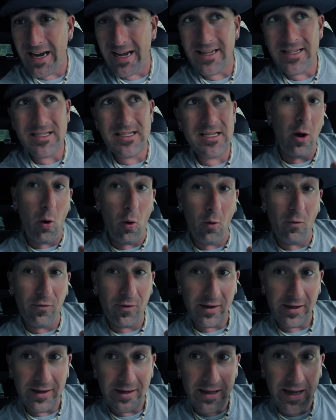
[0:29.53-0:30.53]
heads.
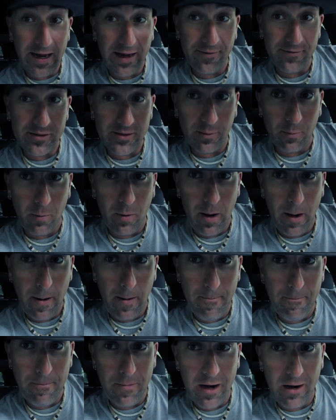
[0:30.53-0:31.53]
Hopefully they have some
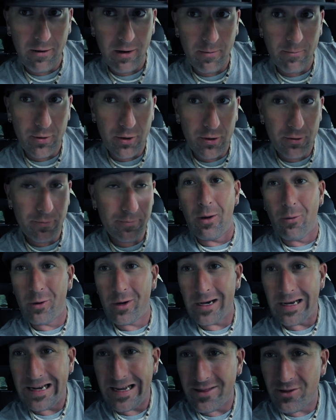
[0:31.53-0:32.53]
marabou.
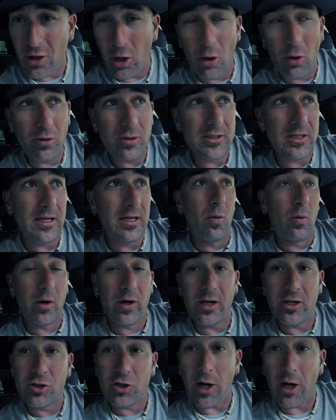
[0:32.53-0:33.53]
We're gonna get those. We're gonna